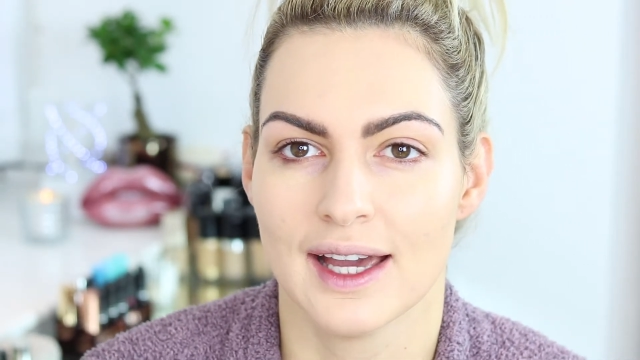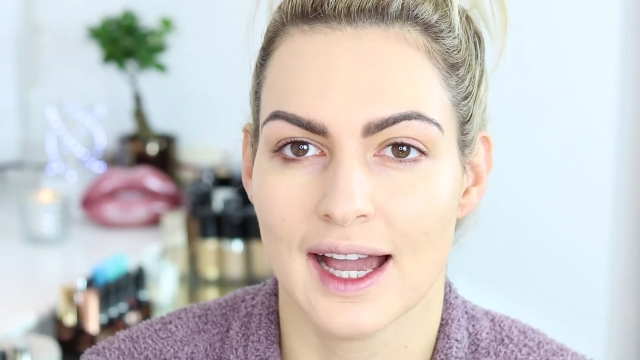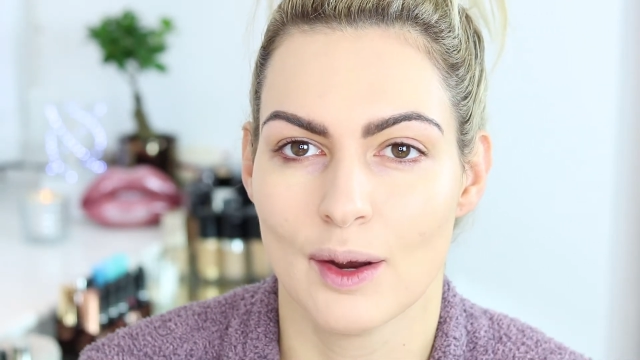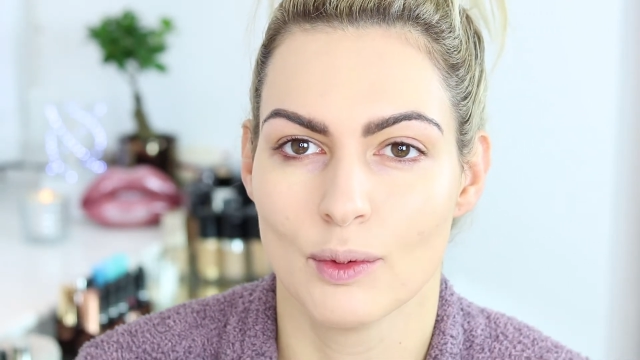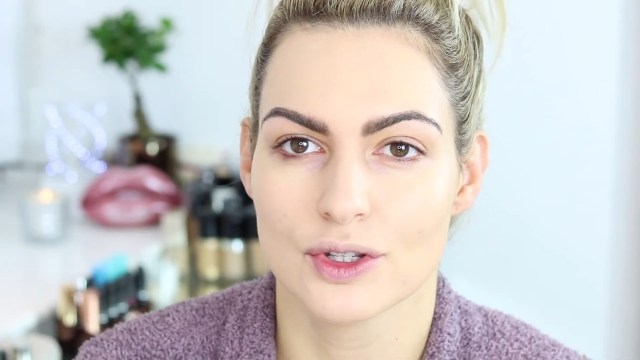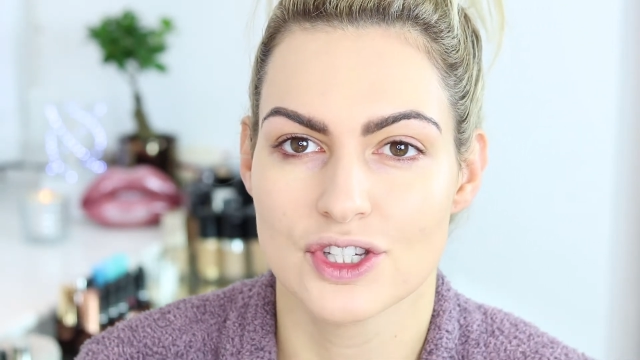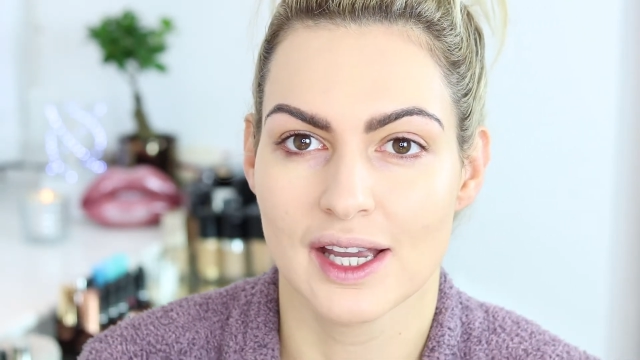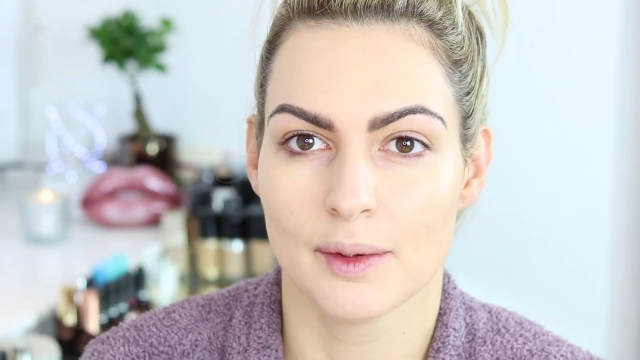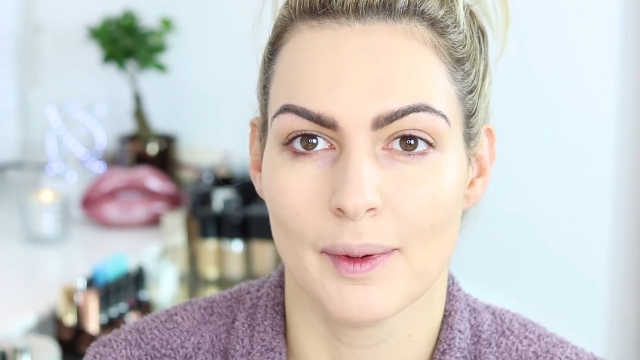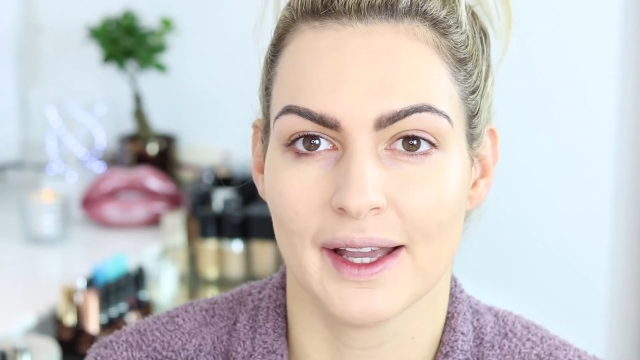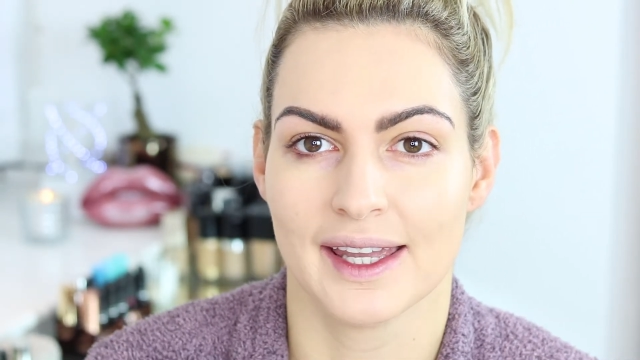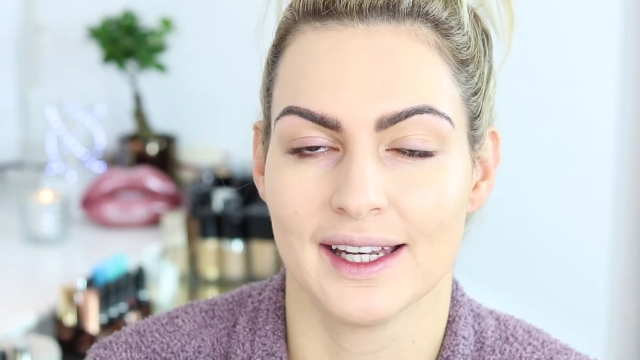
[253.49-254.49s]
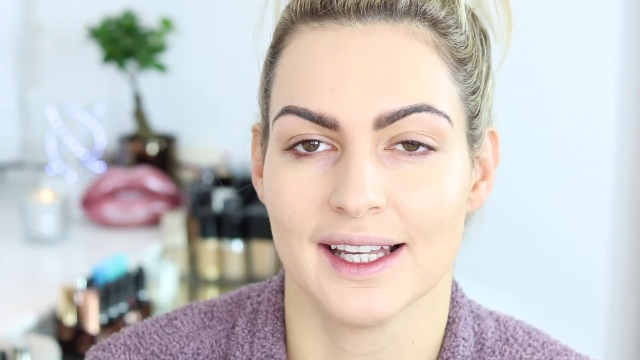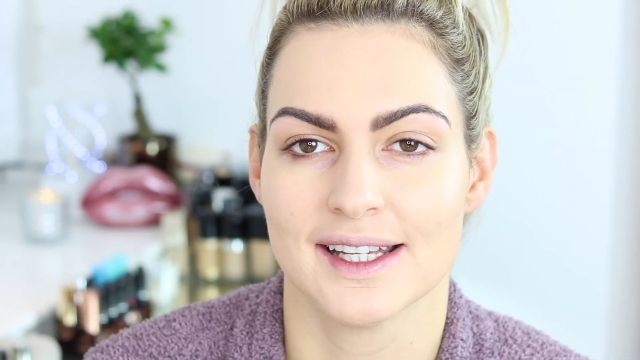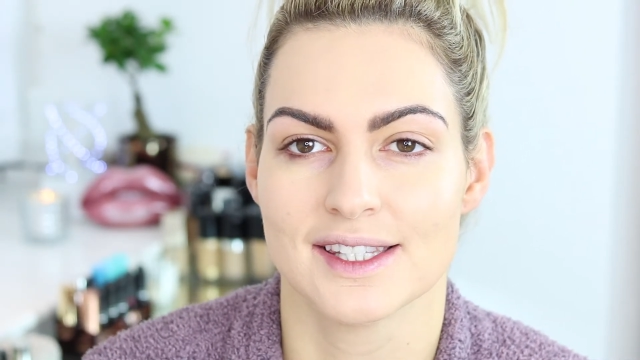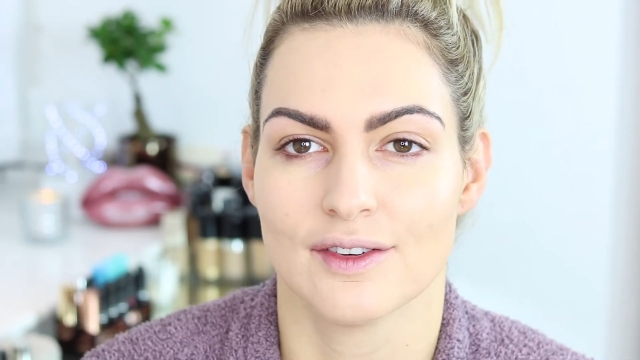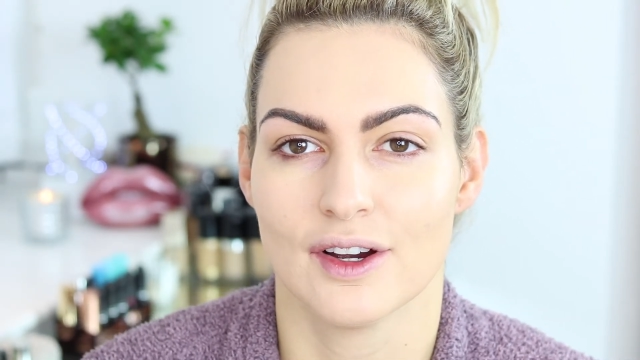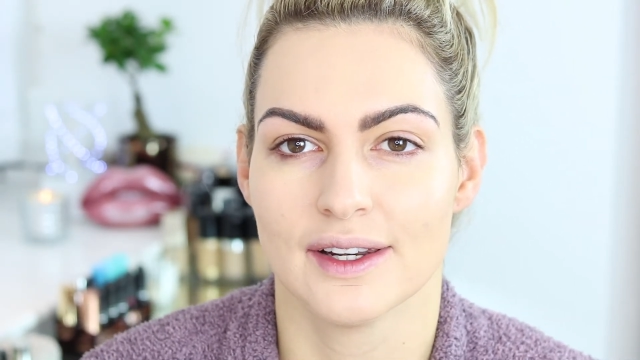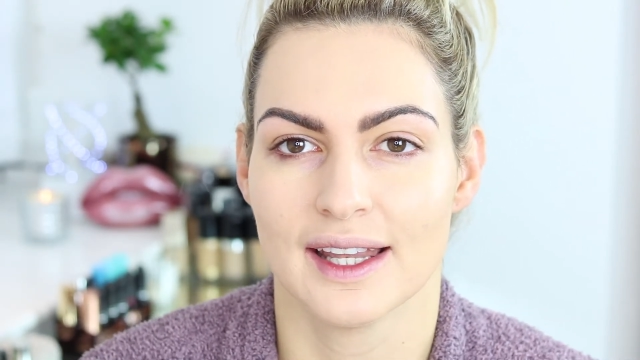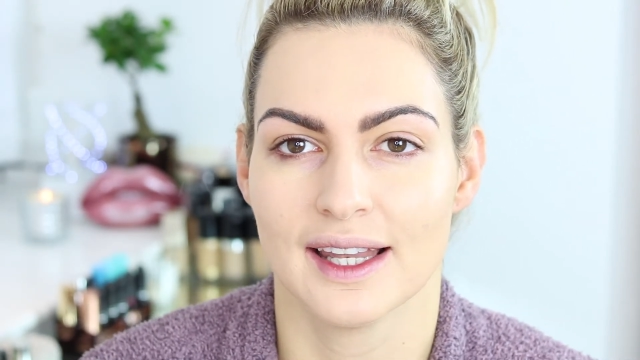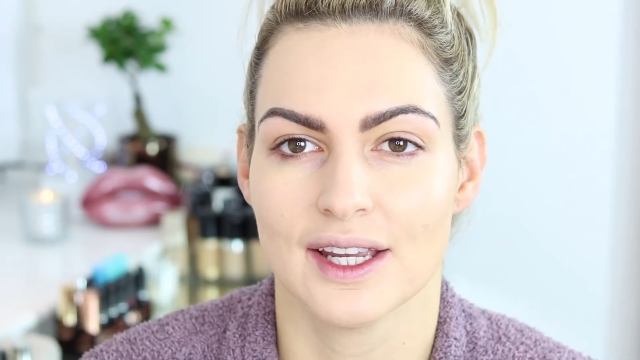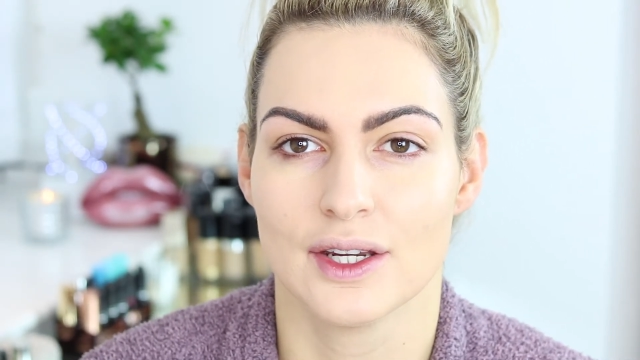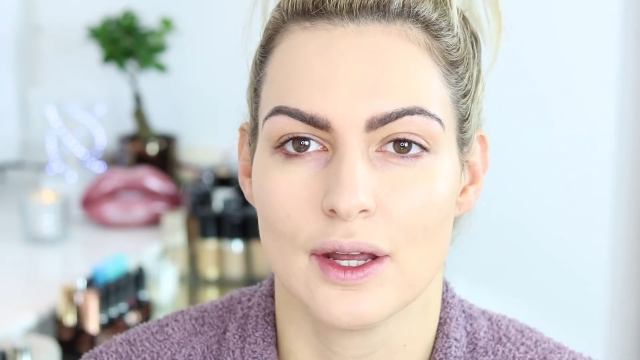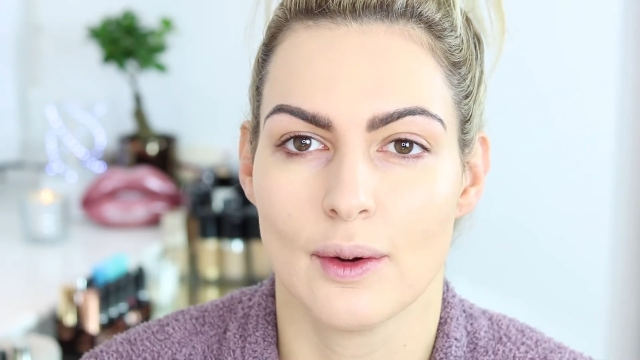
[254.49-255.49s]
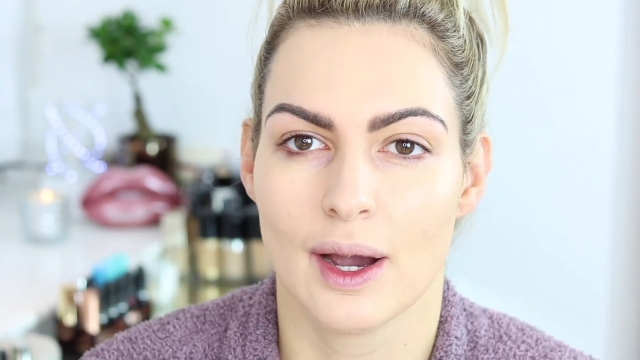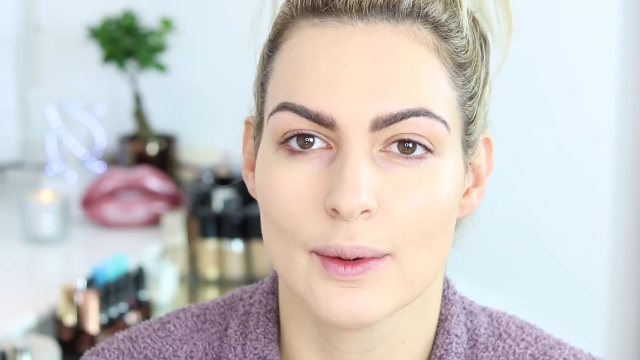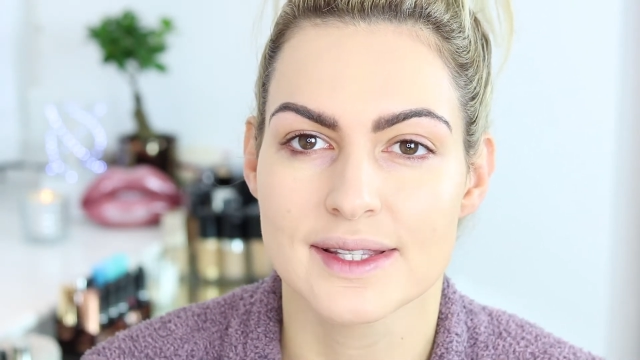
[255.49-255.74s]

I will check back in later on and let you know how